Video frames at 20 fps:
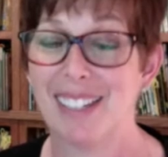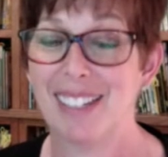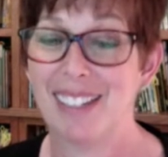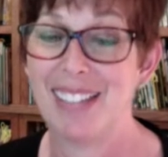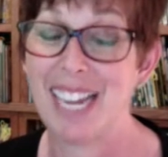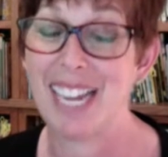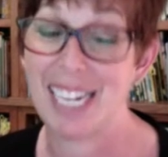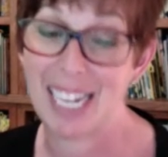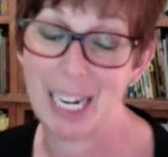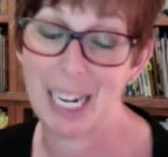
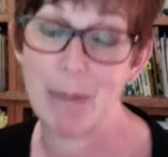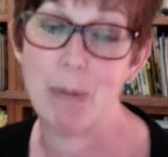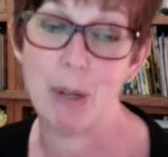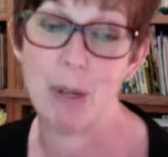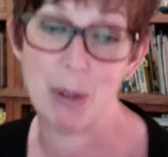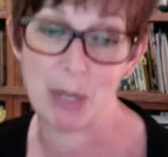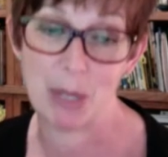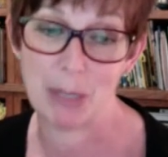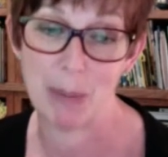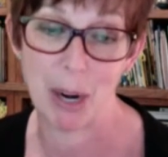keep
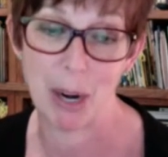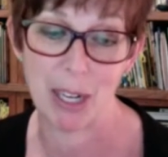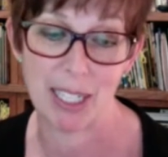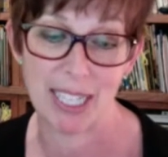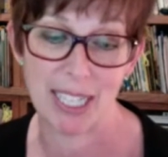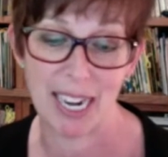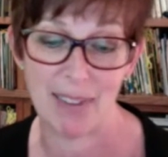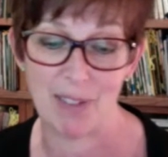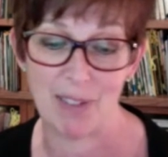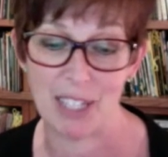you smart,
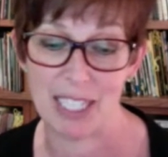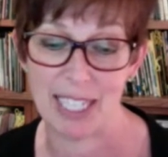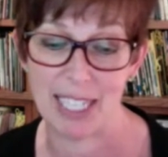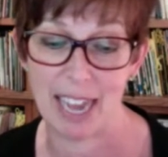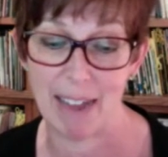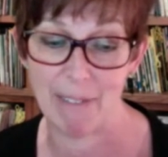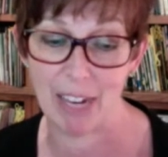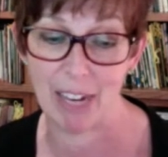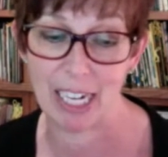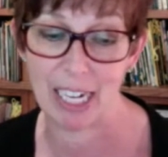safe, and
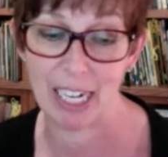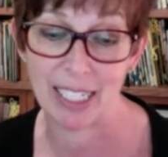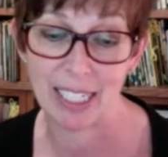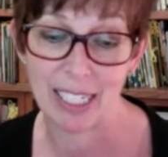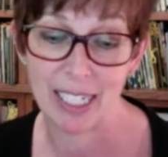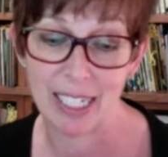savvy.